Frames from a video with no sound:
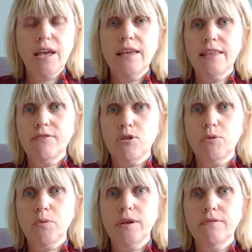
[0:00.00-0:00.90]
They've come
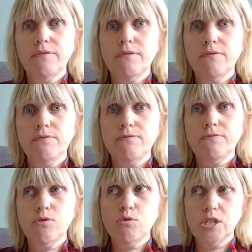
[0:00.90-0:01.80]
up with
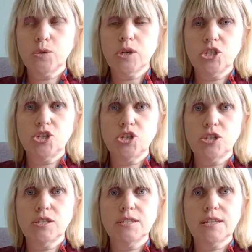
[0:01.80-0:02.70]
40
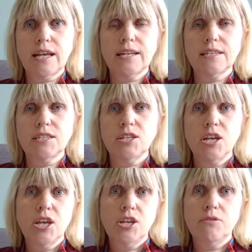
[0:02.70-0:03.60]
questions and
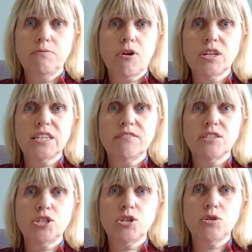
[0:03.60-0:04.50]
idea is
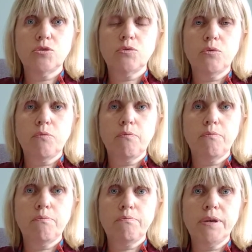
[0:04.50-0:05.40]
to
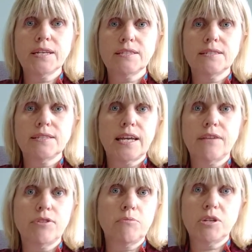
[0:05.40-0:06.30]
pick 10
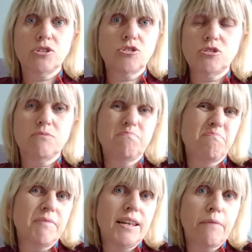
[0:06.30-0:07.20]
of them and just
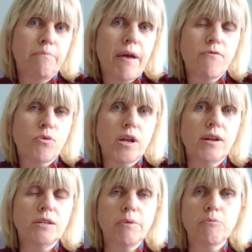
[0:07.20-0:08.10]
let everyone know a
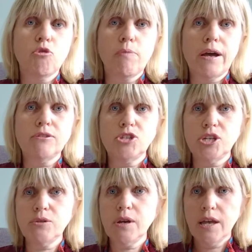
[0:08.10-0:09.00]
little bit more about you.